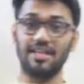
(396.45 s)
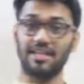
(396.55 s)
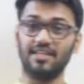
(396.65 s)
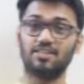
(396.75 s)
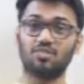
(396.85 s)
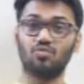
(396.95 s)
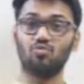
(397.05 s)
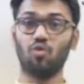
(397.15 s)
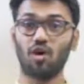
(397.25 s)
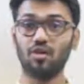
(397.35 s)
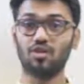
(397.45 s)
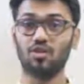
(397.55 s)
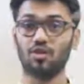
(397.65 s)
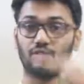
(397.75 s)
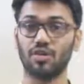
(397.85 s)
one corner
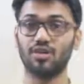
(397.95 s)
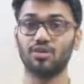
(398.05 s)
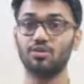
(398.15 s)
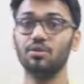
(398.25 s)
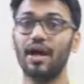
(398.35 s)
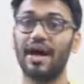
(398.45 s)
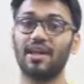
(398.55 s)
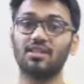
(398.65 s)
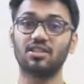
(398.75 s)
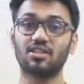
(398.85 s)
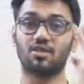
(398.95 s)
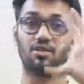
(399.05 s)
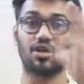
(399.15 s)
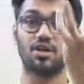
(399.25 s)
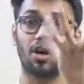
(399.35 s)
to another corner of
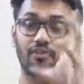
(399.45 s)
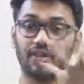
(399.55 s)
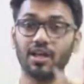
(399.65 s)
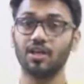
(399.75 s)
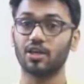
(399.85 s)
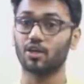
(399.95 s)
a globe.